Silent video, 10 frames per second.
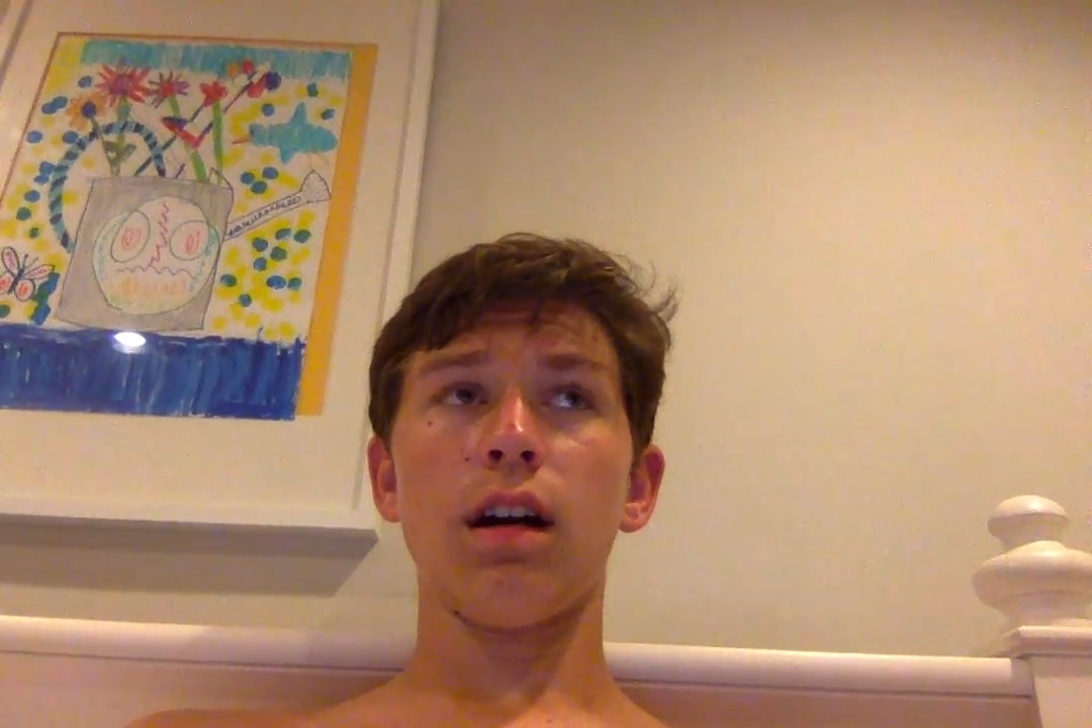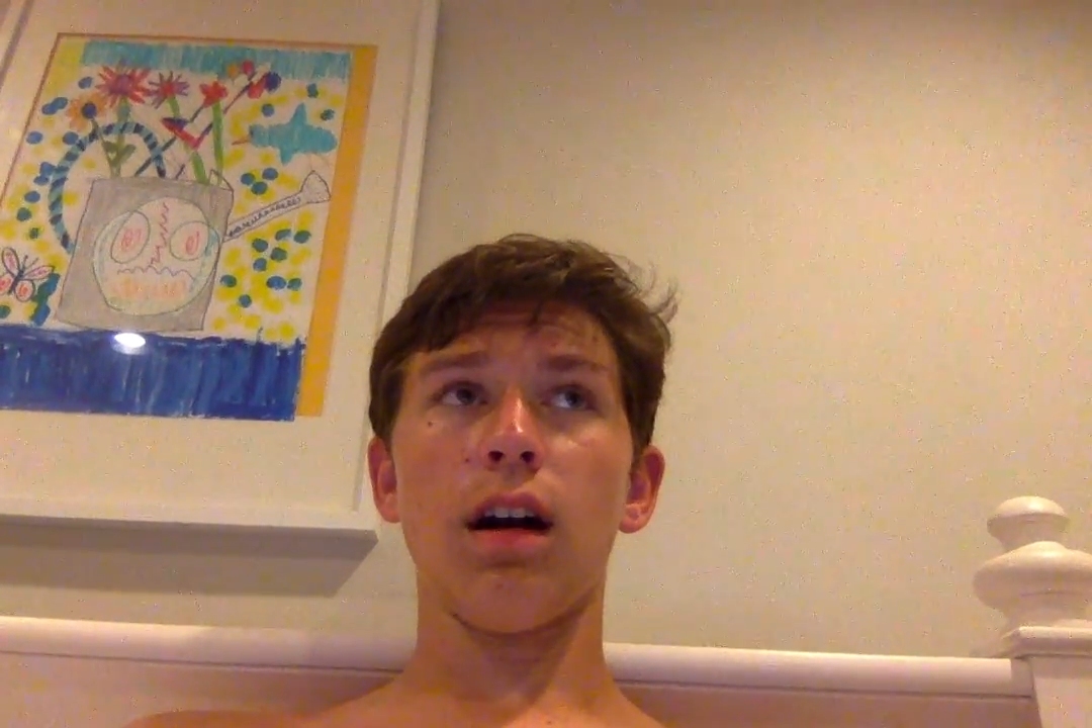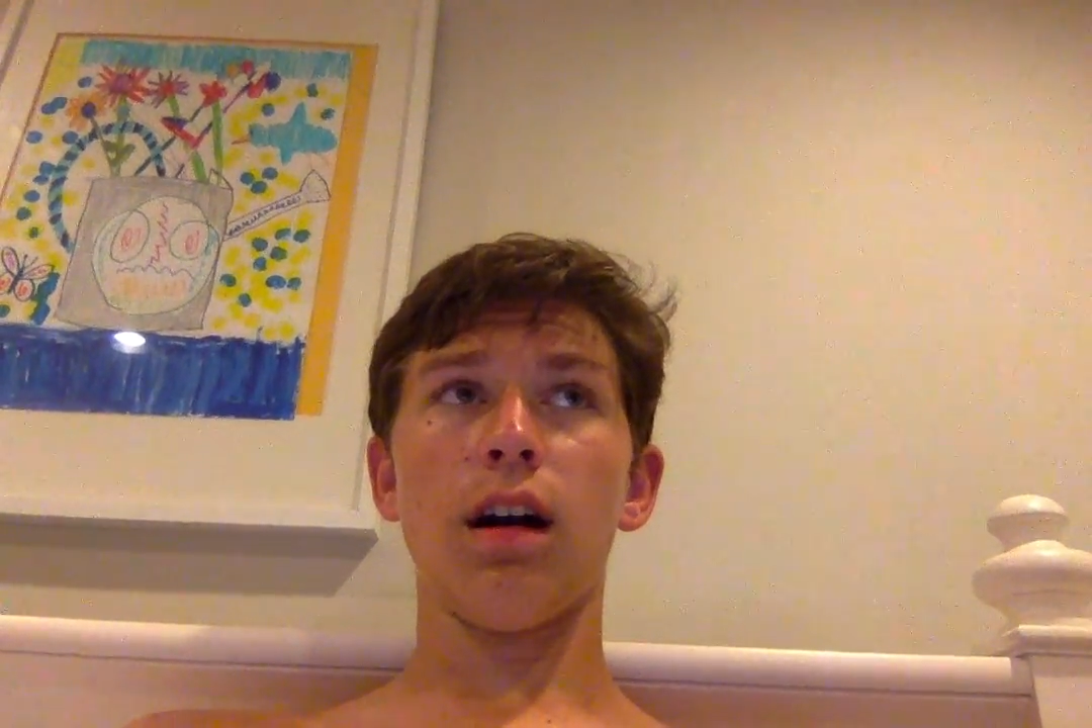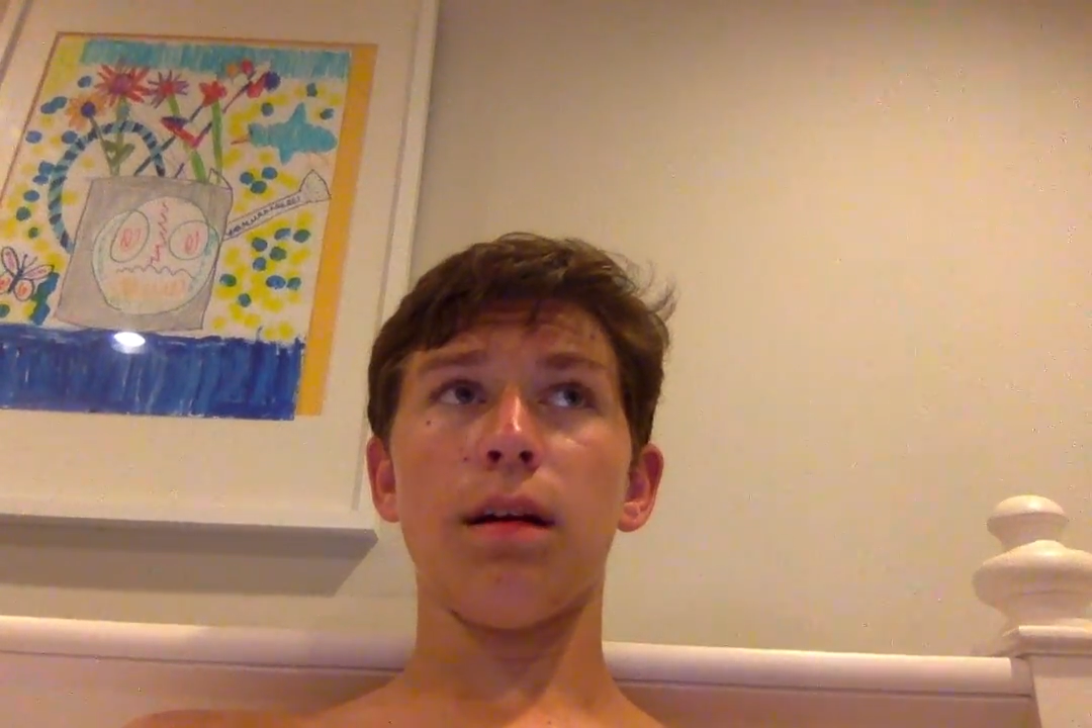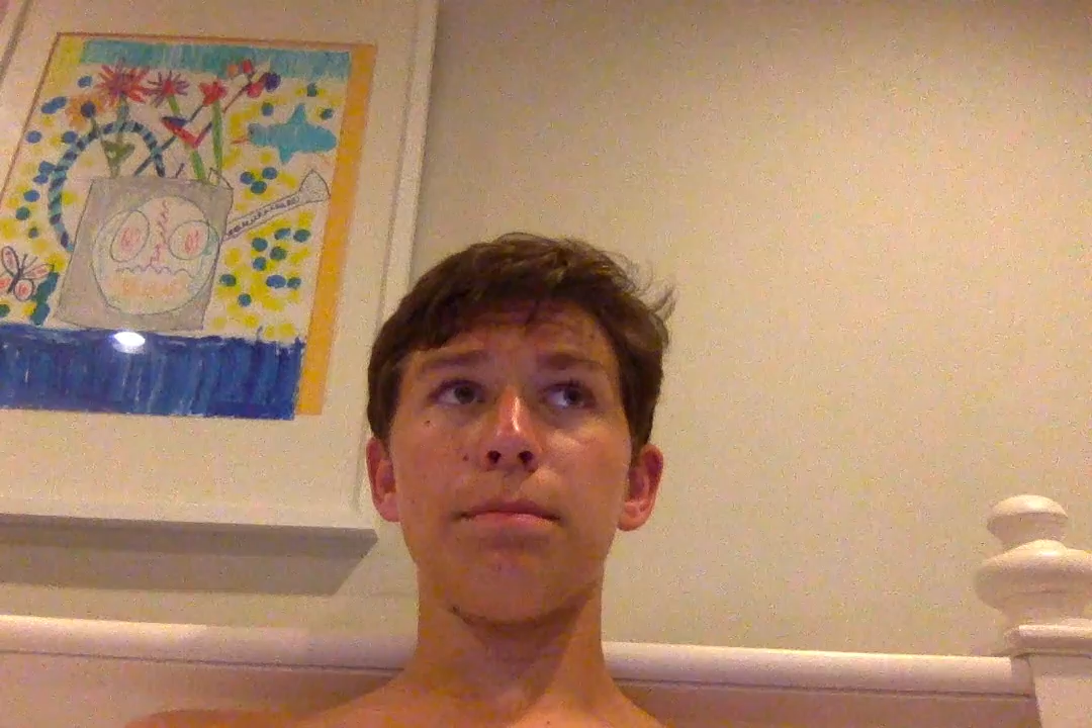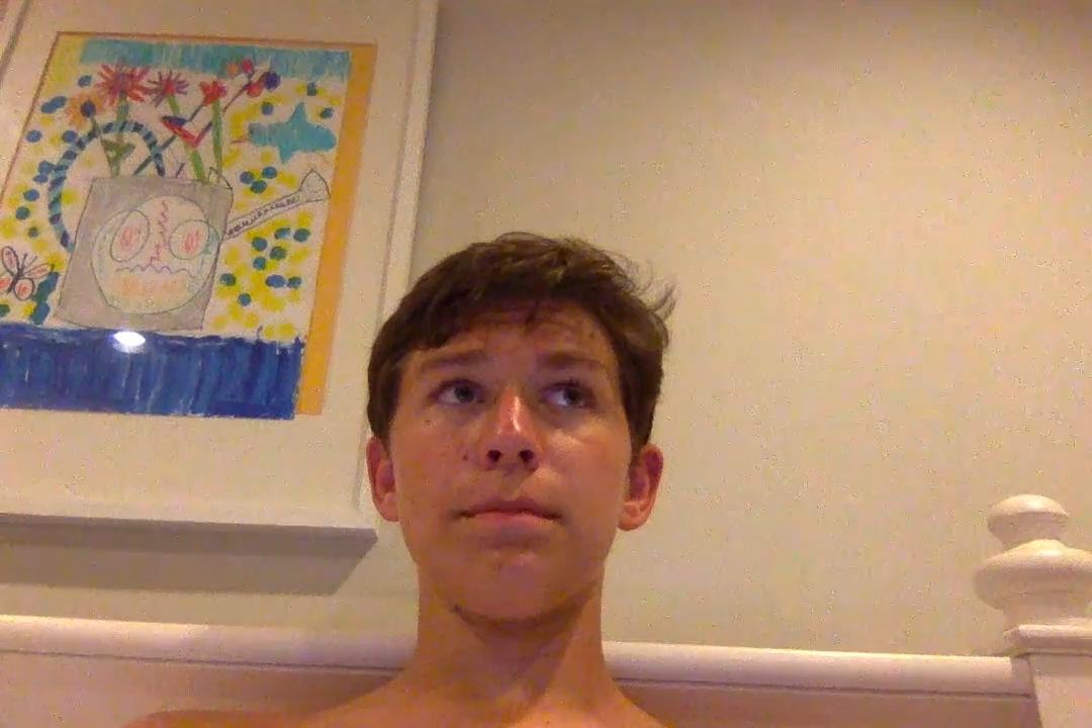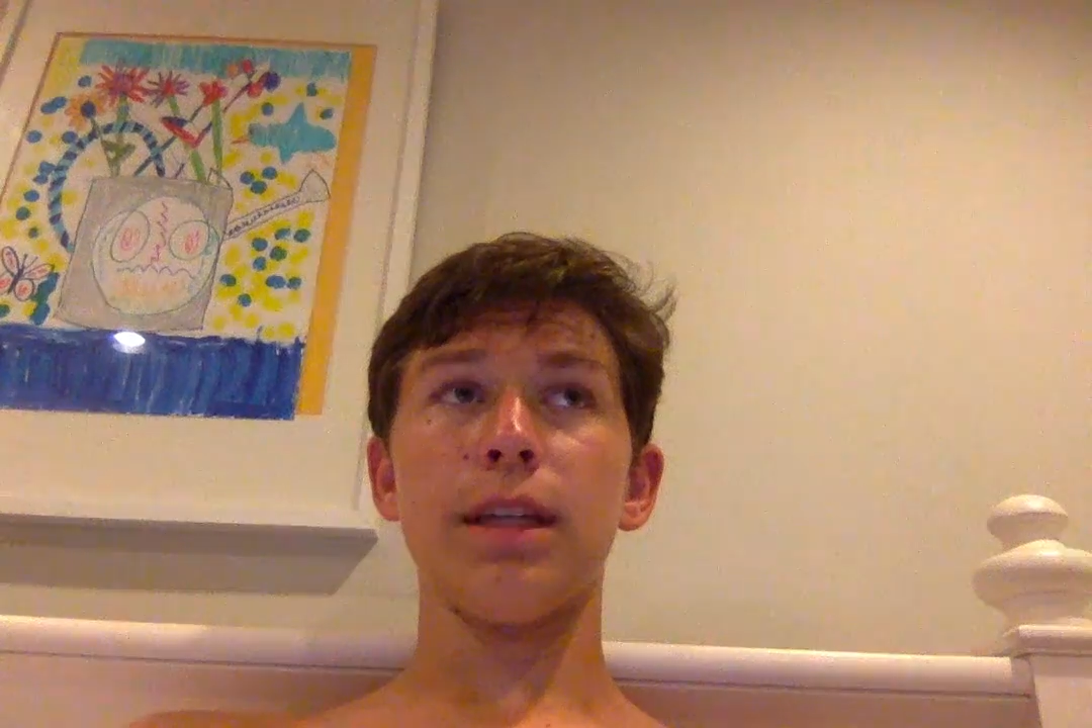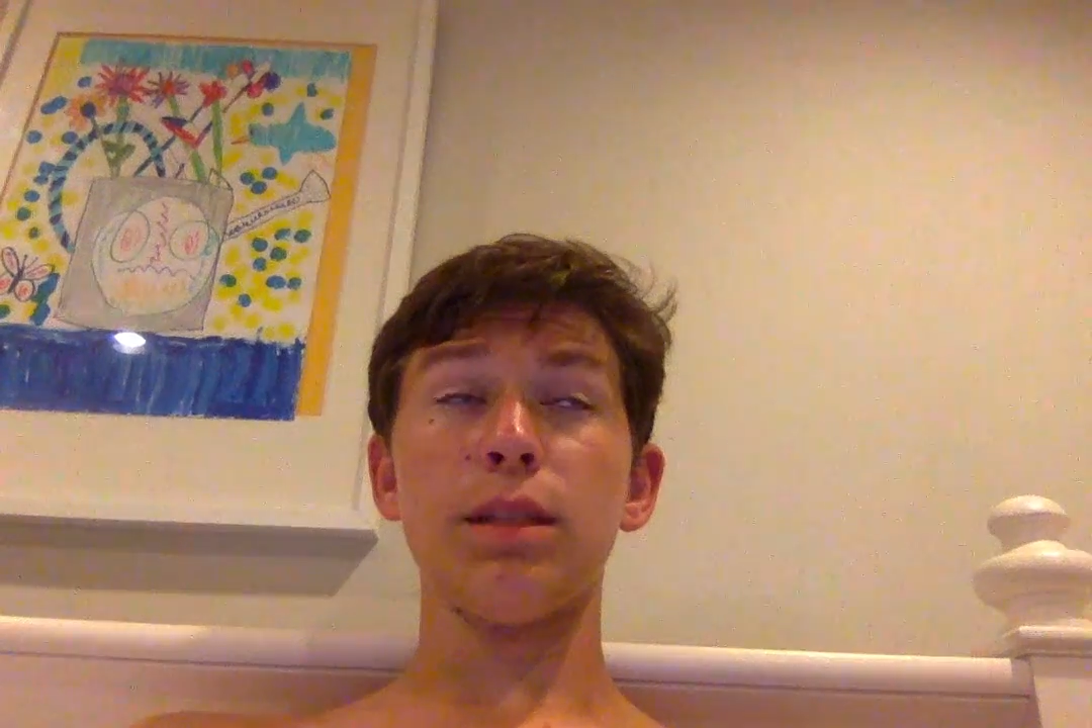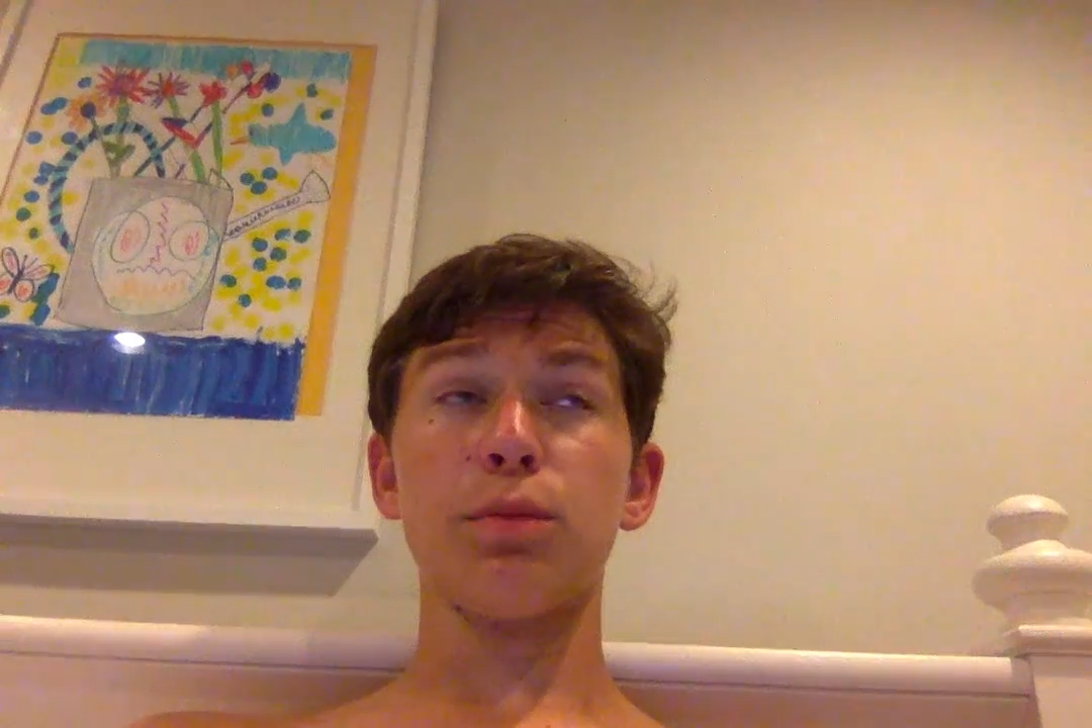Um, he's